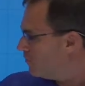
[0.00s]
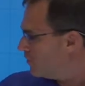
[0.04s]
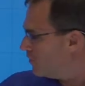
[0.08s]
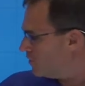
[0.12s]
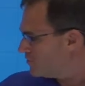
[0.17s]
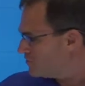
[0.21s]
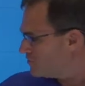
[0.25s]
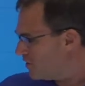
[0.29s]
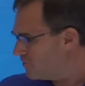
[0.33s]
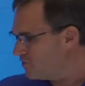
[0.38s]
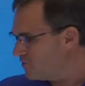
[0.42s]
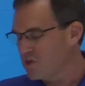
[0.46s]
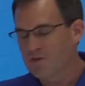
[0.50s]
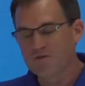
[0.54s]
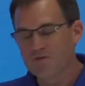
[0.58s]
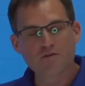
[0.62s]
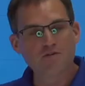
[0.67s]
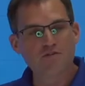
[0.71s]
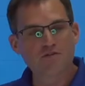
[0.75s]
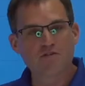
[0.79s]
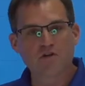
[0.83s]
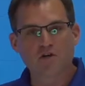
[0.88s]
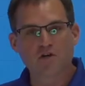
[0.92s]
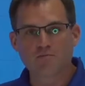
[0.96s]
We also have
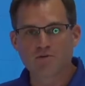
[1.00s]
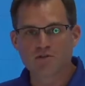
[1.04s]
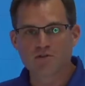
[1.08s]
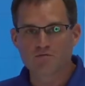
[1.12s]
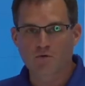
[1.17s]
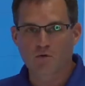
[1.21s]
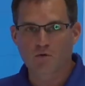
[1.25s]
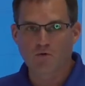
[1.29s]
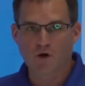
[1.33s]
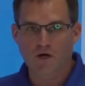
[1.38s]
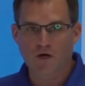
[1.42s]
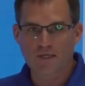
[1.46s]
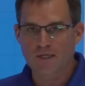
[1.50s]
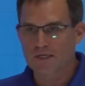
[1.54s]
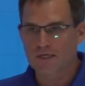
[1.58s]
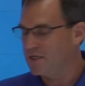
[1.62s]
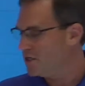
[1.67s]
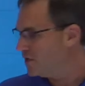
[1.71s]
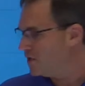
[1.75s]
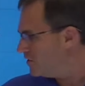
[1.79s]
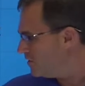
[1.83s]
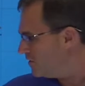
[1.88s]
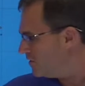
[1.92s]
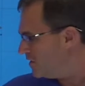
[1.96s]
another disturbance we're
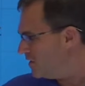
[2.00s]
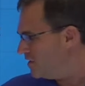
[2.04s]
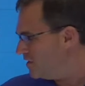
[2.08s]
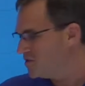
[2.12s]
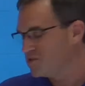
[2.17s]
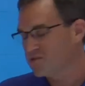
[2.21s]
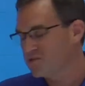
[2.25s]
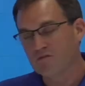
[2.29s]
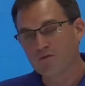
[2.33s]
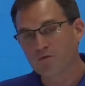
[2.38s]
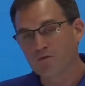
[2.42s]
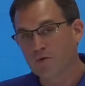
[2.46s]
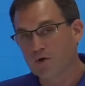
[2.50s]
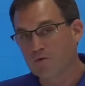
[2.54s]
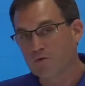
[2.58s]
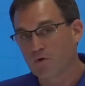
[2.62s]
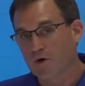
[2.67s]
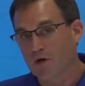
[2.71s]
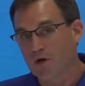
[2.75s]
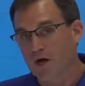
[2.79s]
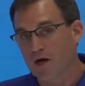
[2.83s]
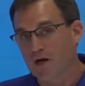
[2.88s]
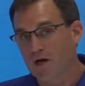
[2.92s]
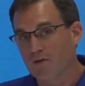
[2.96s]
watching here to the east of the
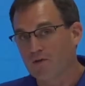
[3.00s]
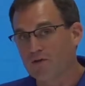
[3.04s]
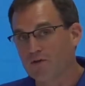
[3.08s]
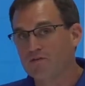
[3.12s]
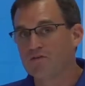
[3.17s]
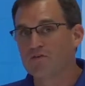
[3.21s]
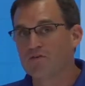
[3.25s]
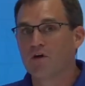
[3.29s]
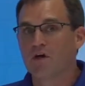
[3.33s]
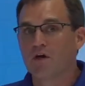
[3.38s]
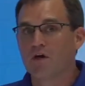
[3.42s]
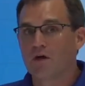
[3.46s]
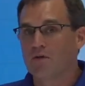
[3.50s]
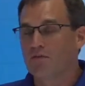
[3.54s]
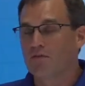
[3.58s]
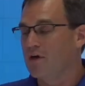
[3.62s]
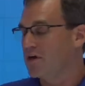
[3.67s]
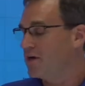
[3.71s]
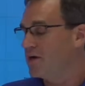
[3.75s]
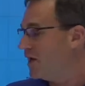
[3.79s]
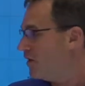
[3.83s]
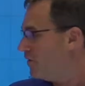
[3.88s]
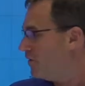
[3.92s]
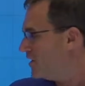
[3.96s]
Windward Islands
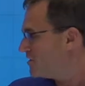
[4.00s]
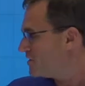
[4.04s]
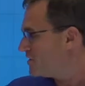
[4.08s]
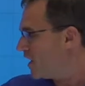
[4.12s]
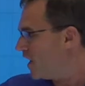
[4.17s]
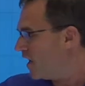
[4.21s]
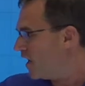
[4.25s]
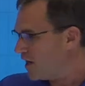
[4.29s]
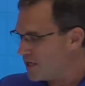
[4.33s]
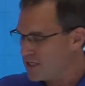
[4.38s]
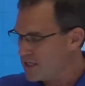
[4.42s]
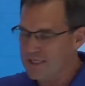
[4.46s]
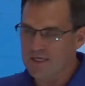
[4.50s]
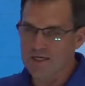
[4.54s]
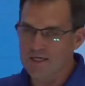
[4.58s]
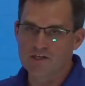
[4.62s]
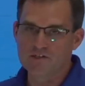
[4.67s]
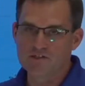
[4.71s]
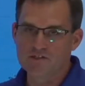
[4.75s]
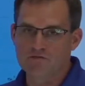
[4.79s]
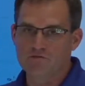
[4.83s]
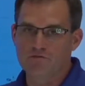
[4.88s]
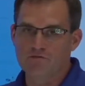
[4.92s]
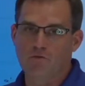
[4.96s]
that now has a high
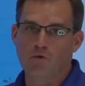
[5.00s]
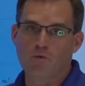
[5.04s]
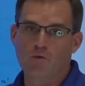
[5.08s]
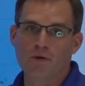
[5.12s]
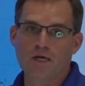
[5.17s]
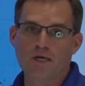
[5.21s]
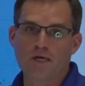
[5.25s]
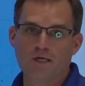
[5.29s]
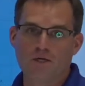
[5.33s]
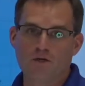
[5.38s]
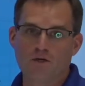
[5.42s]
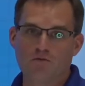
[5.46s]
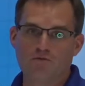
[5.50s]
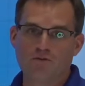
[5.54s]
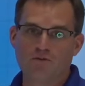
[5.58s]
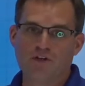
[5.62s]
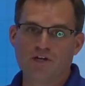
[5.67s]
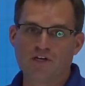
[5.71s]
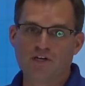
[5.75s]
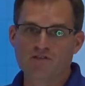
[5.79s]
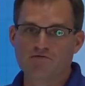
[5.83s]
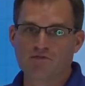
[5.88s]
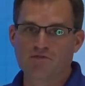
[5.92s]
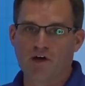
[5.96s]
chance of formation over the
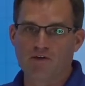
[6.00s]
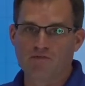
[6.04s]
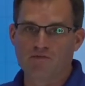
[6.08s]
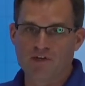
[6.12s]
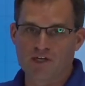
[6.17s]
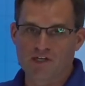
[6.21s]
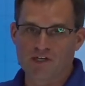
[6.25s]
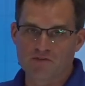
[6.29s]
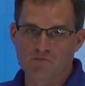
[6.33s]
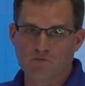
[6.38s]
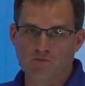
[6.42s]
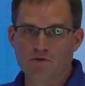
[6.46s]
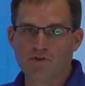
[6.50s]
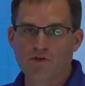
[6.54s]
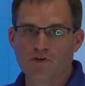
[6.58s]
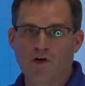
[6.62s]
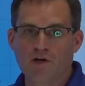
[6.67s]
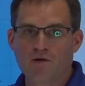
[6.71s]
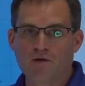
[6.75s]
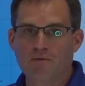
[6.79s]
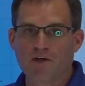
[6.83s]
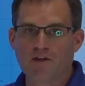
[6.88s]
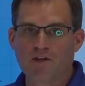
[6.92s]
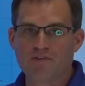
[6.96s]
next five days, and we'll
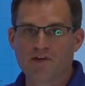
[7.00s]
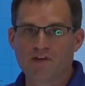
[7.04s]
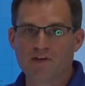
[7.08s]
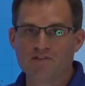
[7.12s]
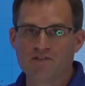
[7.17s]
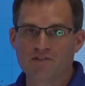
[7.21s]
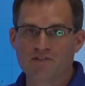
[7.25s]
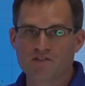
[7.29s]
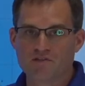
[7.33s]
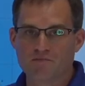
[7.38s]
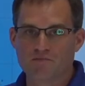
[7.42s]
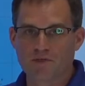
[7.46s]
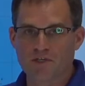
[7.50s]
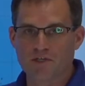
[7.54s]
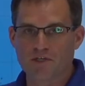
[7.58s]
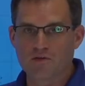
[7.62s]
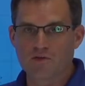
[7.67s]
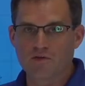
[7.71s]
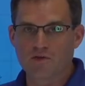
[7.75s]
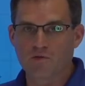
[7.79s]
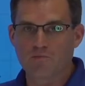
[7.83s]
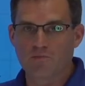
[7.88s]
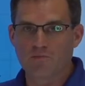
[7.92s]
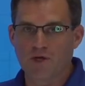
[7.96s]
talk about that system in a
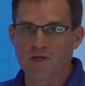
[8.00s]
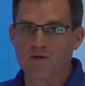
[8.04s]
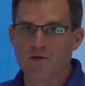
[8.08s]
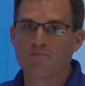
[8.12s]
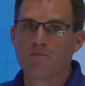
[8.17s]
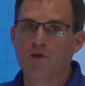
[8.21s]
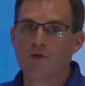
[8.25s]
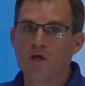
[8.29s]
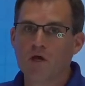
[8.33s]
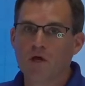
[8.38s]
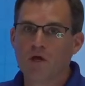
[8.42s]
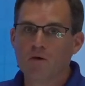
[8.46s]
little bit.